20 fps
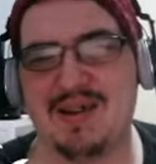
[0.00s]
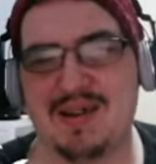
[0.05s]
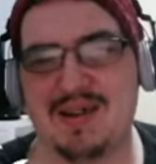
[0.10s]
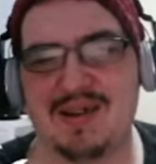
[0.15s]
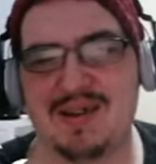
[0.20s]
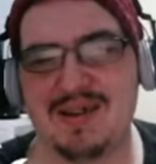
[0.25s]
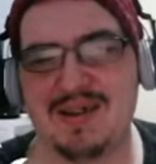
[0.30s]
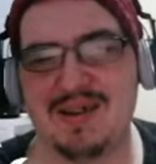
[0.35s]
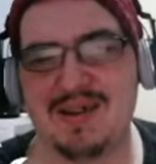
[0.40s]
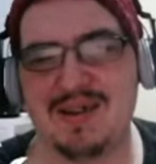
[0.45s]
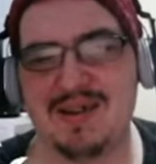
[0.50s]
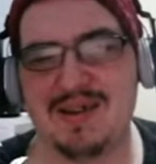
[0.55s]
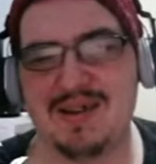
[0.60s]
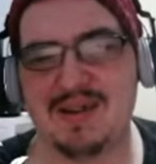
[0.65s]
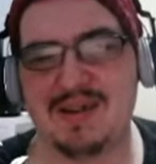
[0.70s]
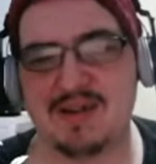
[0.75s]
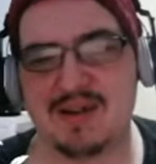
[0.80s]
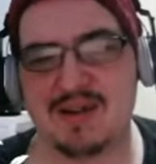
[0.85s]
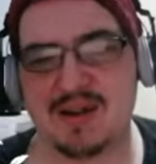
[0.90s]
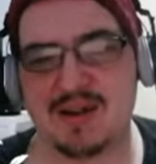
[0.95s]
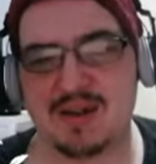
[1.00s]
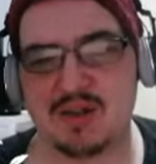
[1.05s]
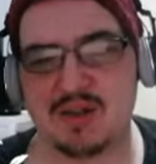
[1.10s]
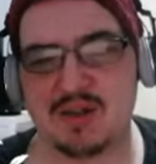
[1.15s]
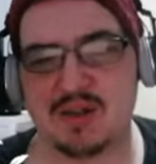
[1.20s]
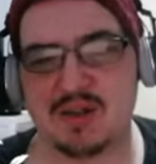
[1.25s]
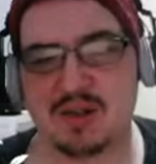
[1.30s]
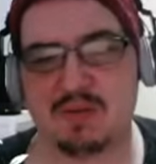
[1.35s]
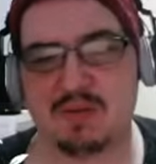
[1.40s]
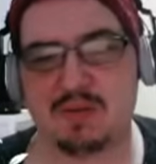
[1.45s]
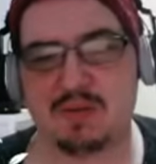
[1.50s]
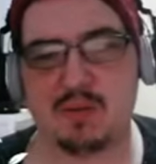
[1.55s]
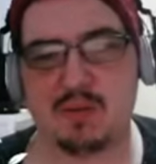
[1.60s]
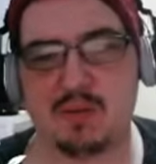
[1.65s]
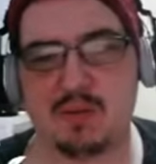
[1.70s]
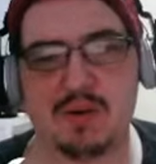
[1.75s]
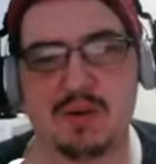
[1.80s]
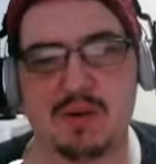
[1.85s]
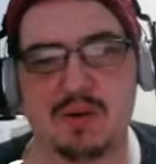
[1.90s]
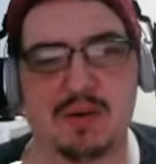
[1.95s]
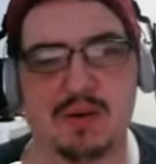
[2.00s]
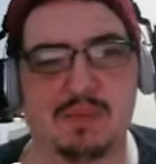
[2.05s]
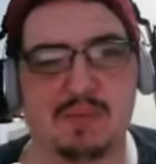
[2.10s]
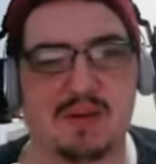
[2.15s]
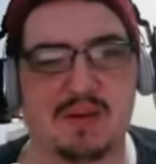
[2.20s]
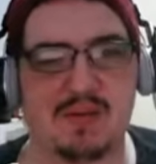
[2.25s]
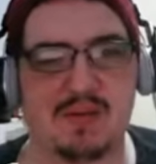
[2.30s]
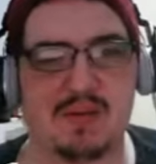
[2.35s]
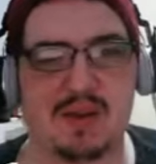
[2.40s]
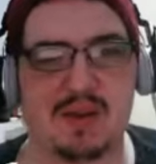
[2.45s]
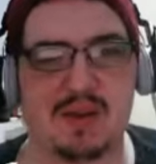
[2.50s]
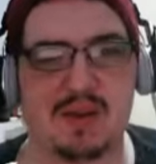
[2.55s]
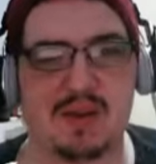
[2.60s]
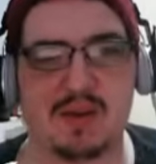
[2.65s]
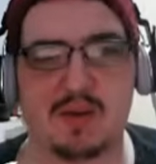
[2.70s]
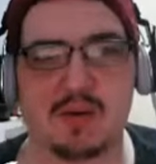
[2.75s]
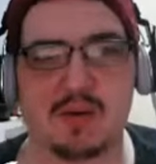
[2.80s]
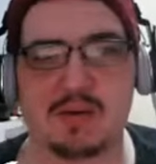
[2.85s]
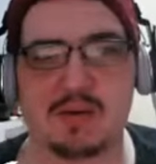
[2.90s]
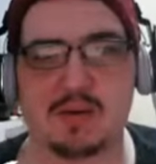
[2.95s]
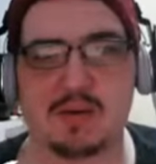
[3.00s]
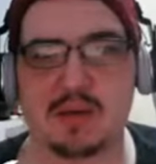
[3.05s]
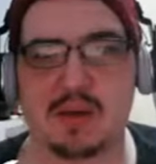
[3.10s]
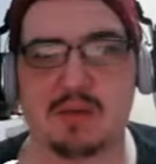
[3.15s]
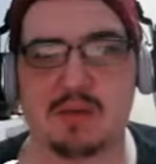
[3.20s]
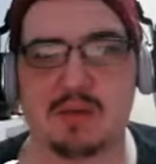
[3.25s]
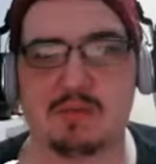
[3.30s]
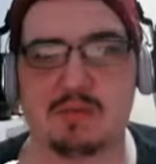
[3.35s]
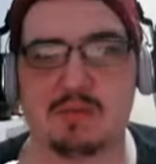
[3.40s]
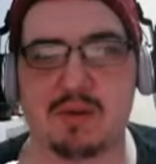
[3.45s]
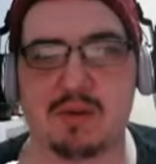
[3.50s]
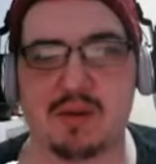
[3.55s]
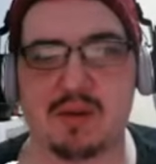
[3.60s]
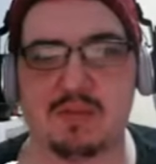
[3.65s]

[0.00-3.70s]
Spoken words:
Oh gosh, if it wouldn't have been a video, I don't think I would have believed it.